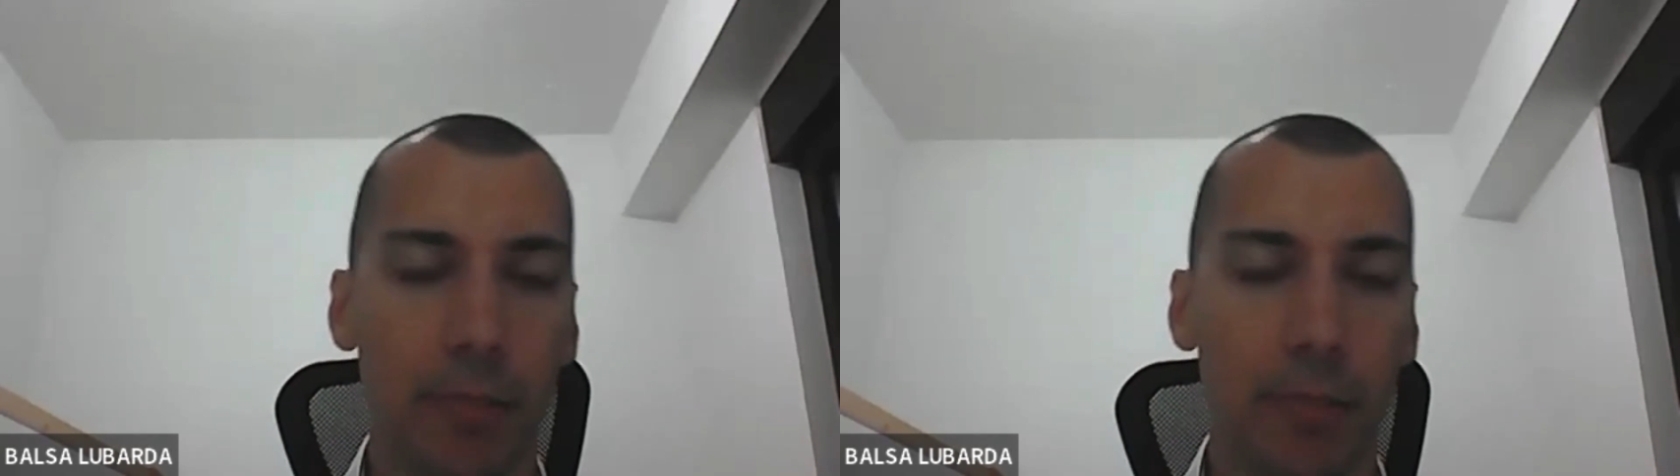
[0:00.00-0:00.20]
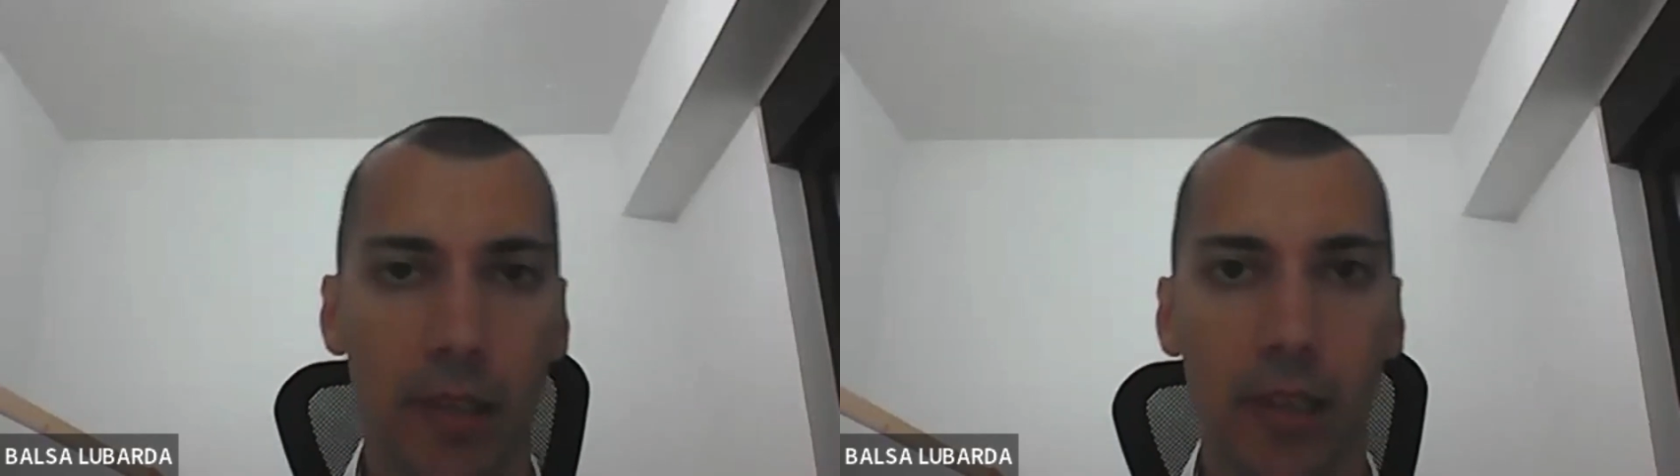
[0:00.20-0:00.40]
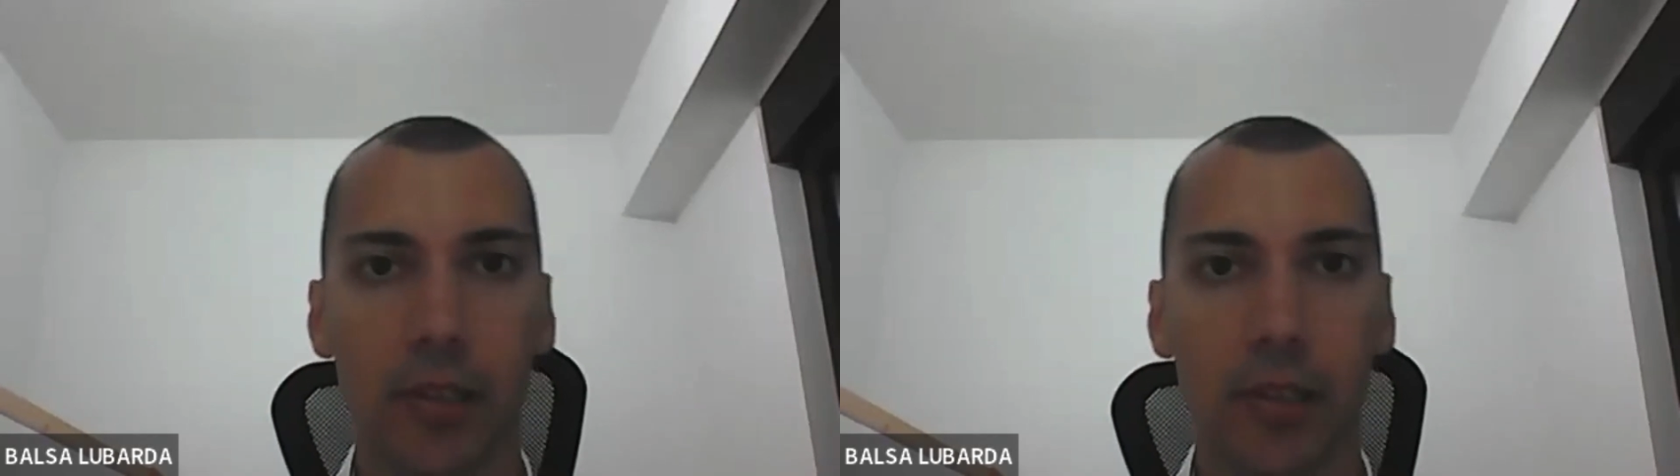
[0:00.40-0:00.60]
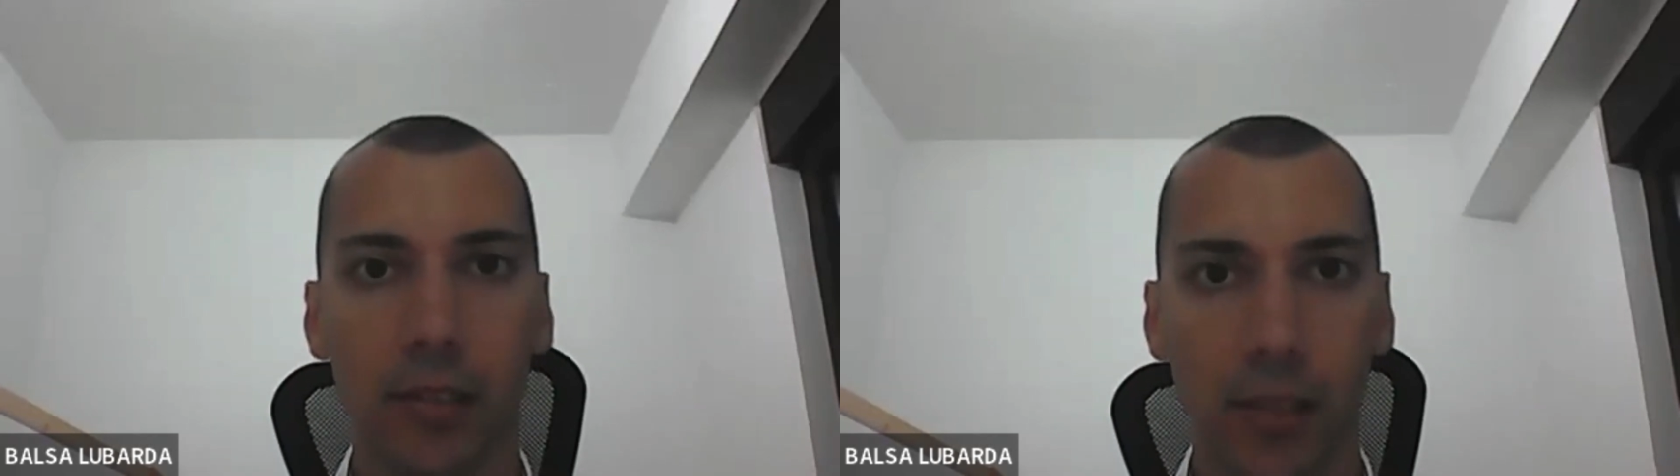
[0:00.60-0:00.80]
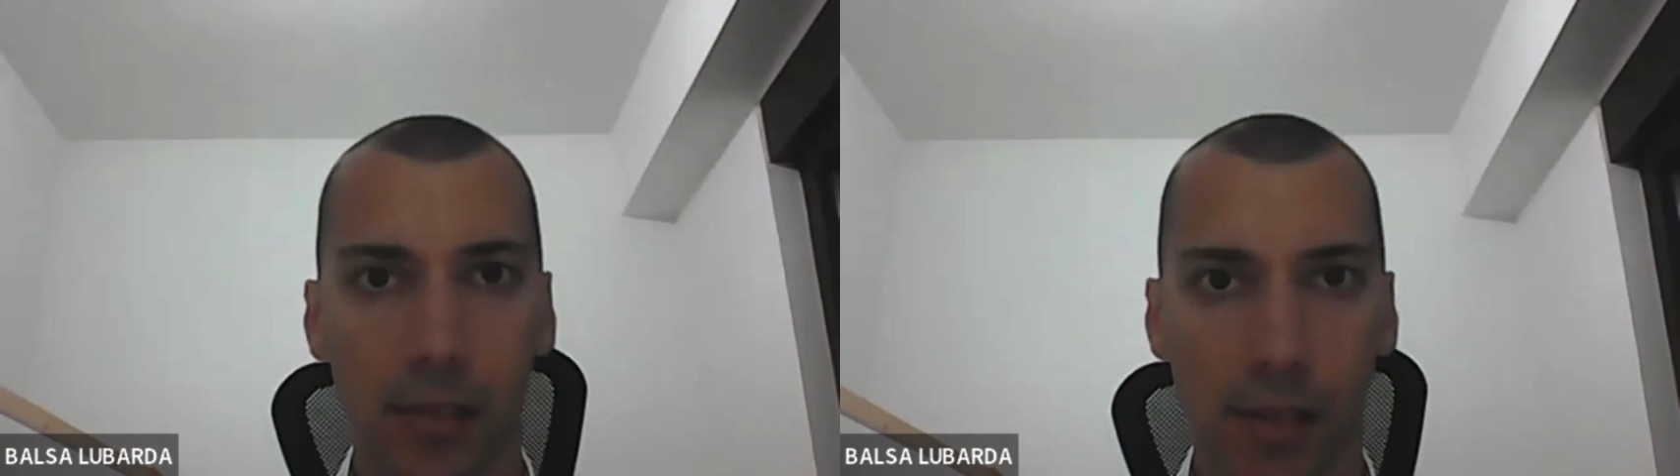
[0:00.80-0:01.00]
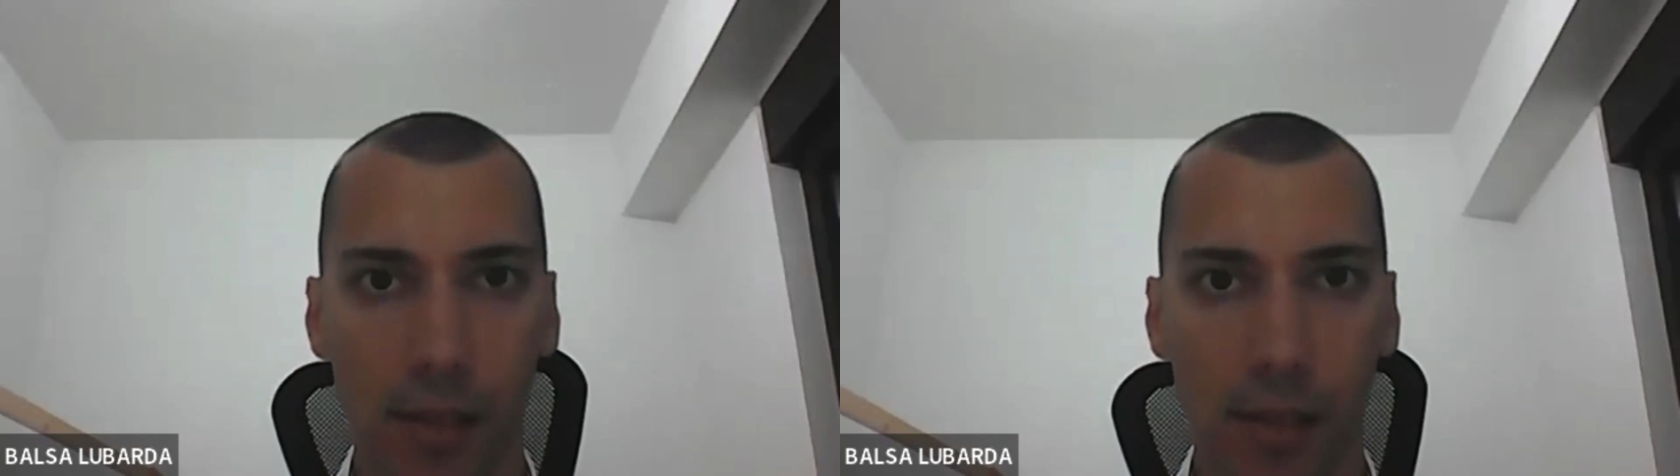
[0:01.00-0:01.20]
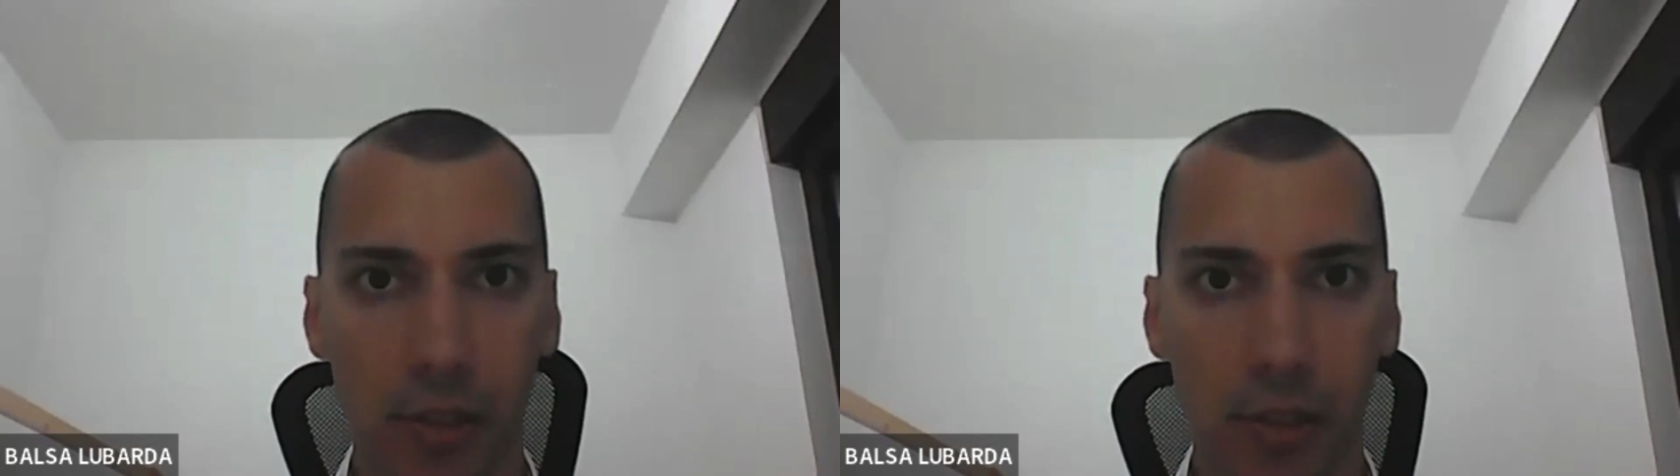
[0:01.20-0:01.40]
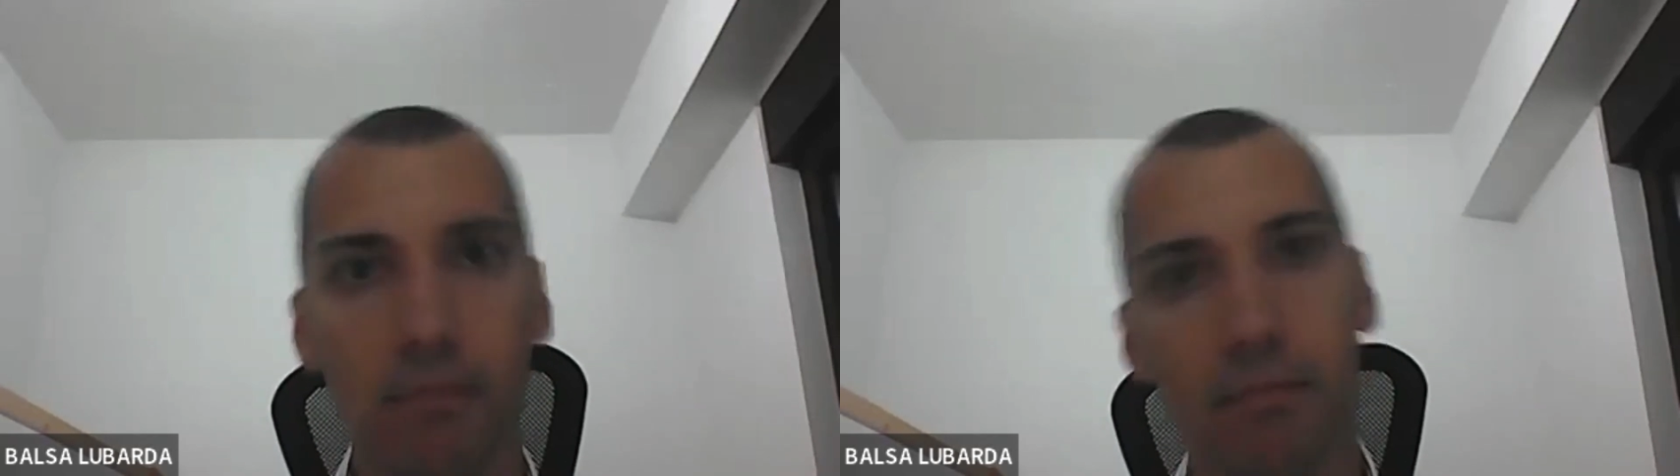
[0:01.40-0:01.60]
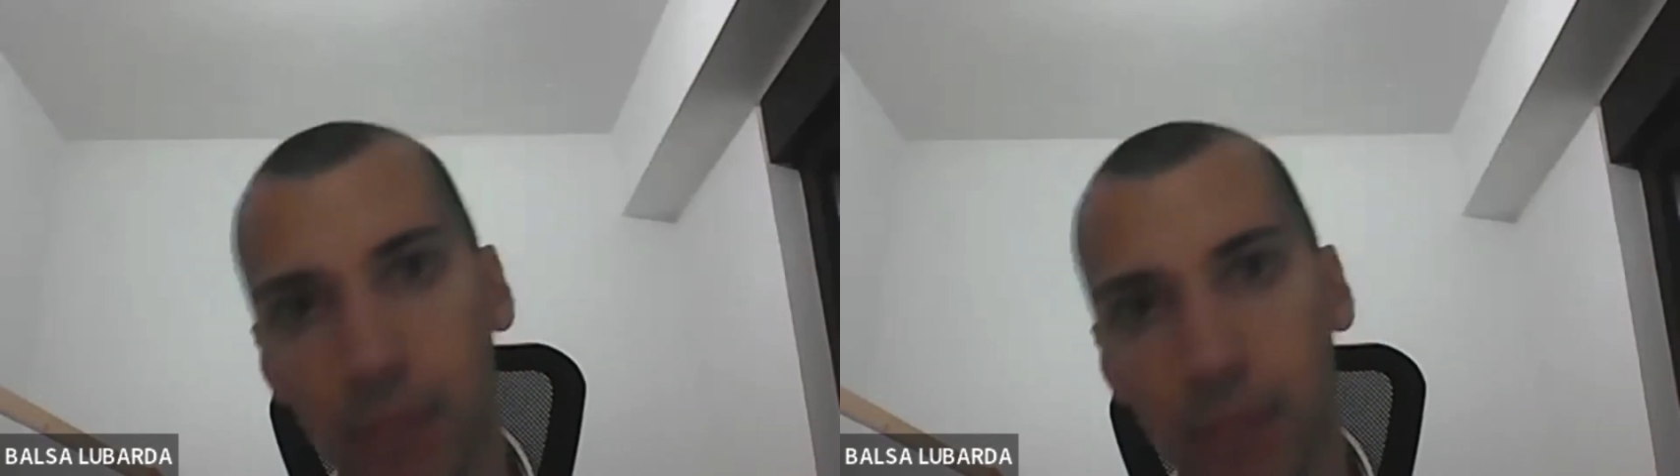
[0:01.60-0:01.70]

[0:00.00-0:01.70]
the production and the consumption.